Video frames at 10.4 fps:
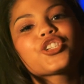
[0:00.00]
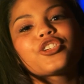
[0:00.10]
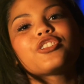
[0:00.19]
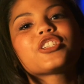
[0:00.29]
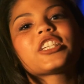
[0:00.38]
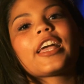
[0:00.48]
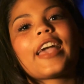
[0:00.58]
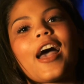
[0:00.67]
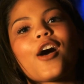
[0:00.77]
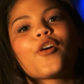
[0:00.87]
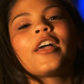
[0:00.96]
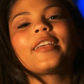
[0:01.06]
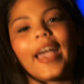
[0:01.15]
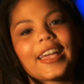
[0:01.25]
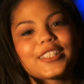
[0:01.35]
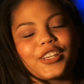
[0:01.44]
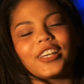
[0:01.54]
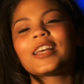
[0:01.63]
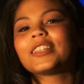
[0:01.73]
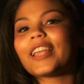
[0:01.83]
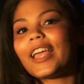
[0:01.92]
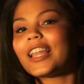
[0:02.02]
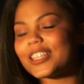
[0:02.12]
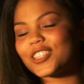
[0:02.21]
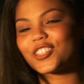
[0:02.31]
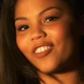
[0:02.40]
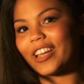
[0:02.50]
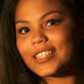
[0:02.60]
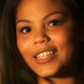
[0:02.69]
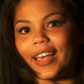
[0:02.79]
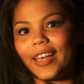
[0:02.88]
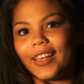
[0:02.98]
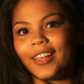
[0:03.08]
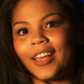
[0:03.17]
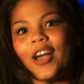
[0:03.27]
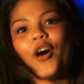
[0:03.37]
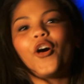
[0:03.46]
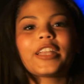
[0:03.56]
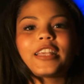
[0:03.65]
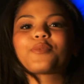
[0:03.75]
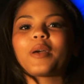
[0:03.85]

sure you check out K Dot the Illustrator on his